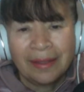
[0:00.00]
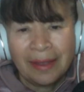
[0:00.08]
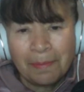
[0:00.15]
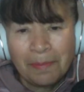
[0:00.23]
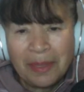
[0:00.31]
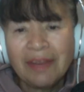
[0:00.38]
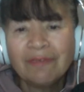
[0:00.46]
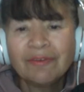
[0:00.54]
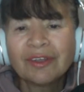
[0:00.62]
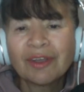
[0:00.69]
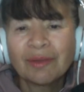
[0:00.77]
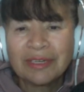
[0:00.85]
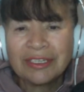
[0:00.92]
a meaningful
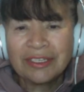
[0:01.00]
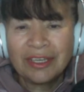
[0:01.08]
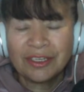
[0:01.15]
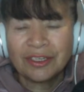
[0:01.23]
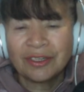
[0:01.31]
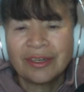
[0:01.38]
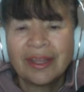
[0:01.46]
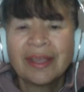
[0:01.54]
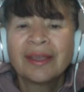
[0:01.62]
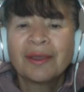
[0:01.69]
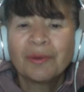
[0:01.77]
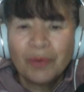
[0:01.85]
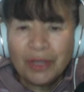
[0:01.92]
conversation
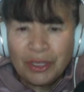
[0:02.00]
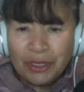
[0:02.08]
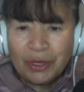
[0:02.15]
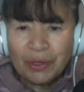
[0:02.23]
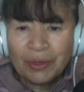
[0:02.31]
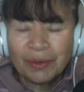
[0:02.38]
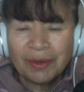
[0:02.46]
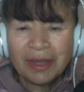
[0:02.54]
with you